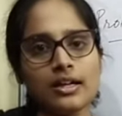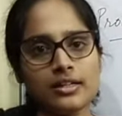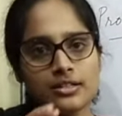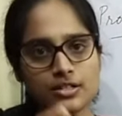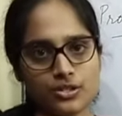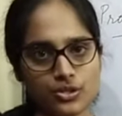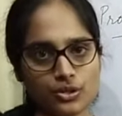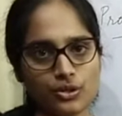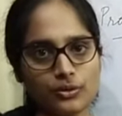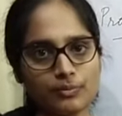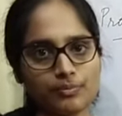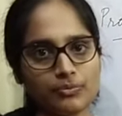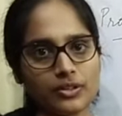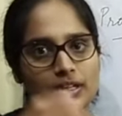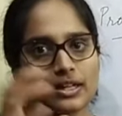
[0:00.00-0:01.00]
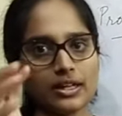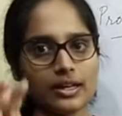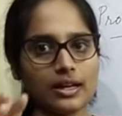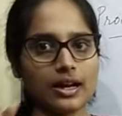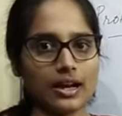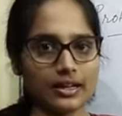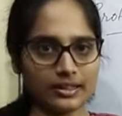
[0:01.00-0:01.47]
So
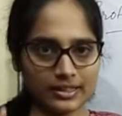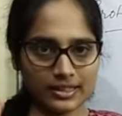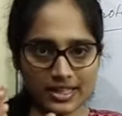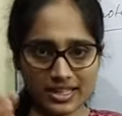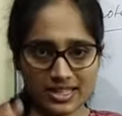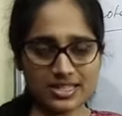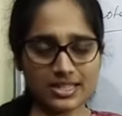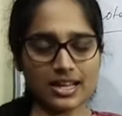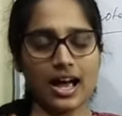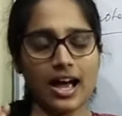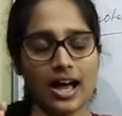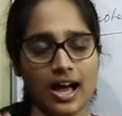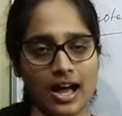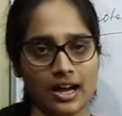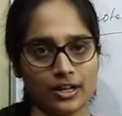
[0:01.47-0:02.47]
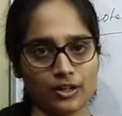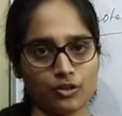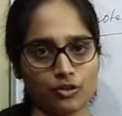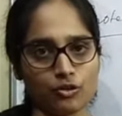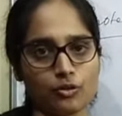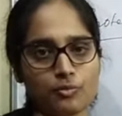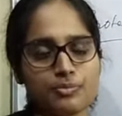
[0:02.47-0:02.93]
these R
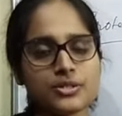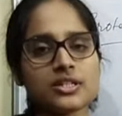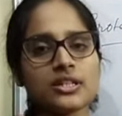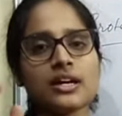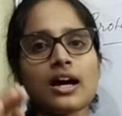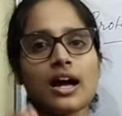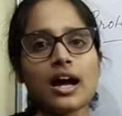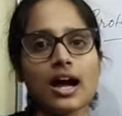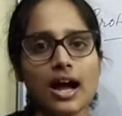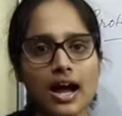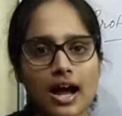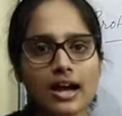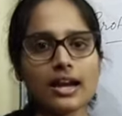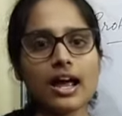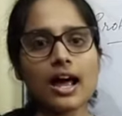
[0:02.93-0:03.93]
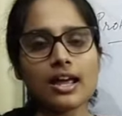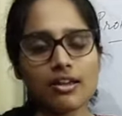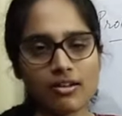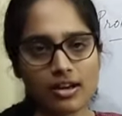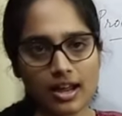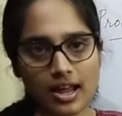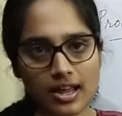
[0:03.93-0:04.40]
groups are
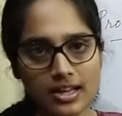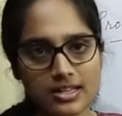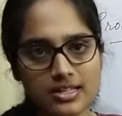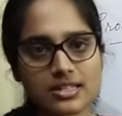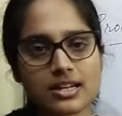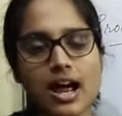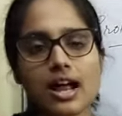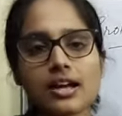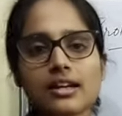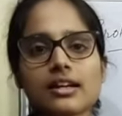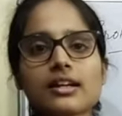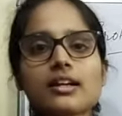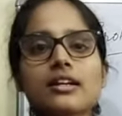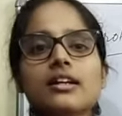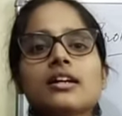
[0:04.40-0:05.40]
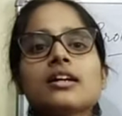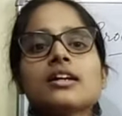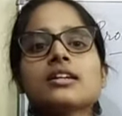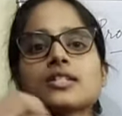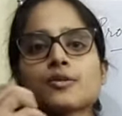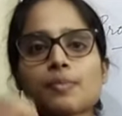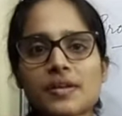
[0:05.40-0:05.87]
ionized under
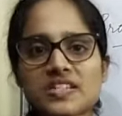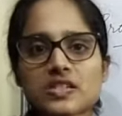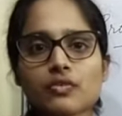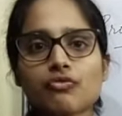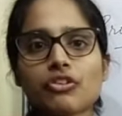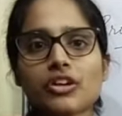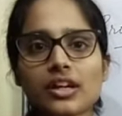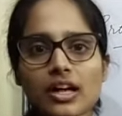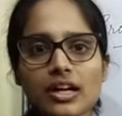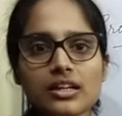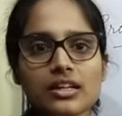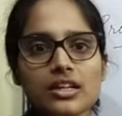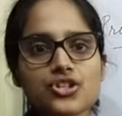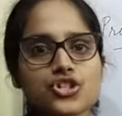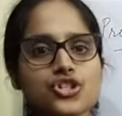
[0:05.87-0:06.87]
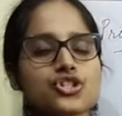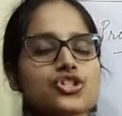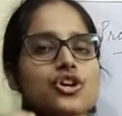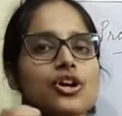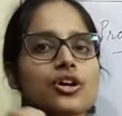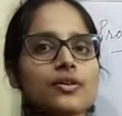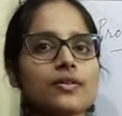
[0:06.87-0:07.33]
specific conditions
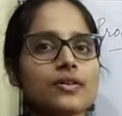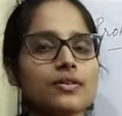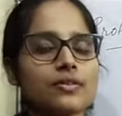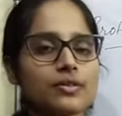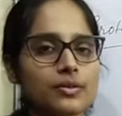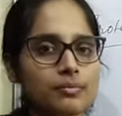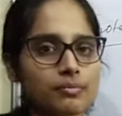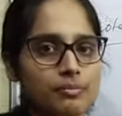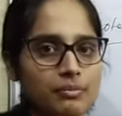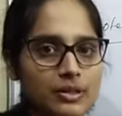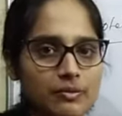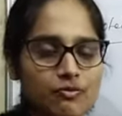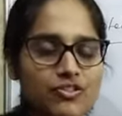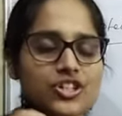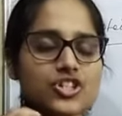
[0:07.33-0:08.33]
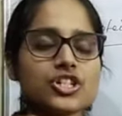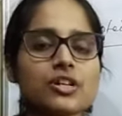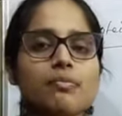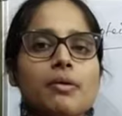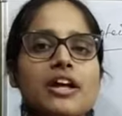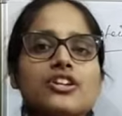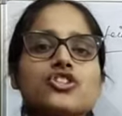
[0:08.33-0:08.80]
or which
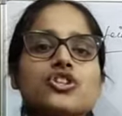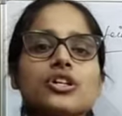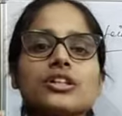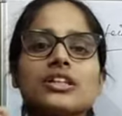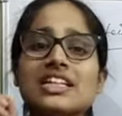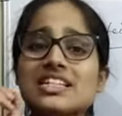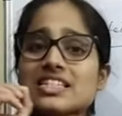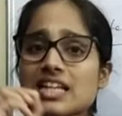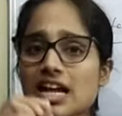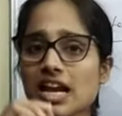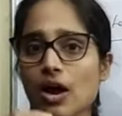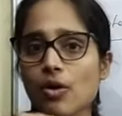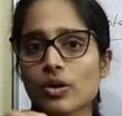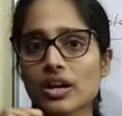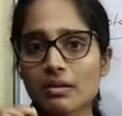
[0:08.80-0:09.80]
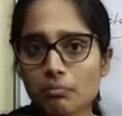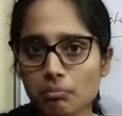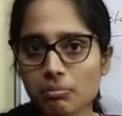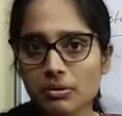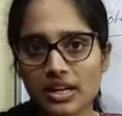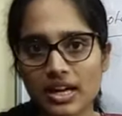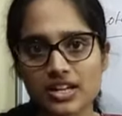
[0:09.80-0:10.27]
depends on the surrounding
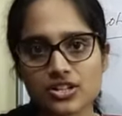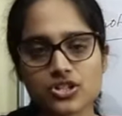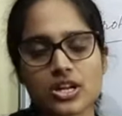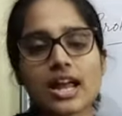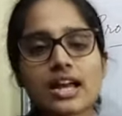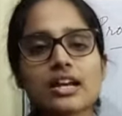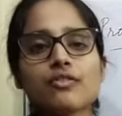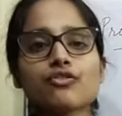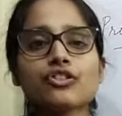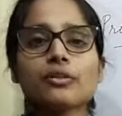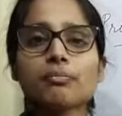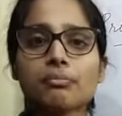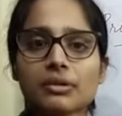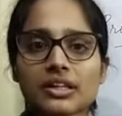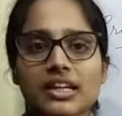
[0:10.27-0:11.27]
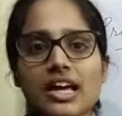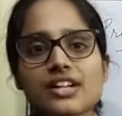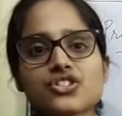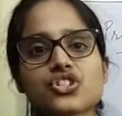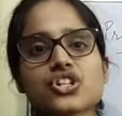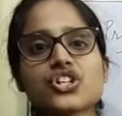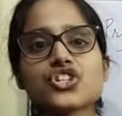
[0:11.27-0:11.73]
pH. And if the
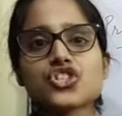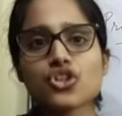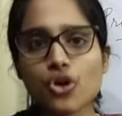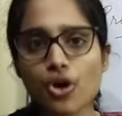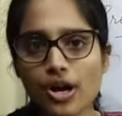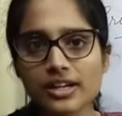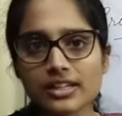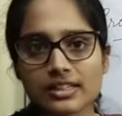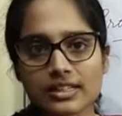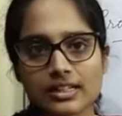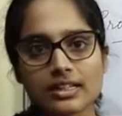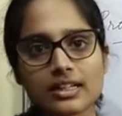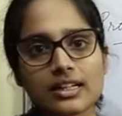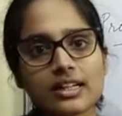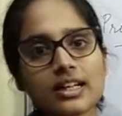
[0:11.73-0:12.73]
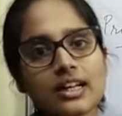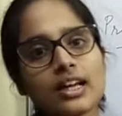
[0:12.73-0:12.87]
pH is altered,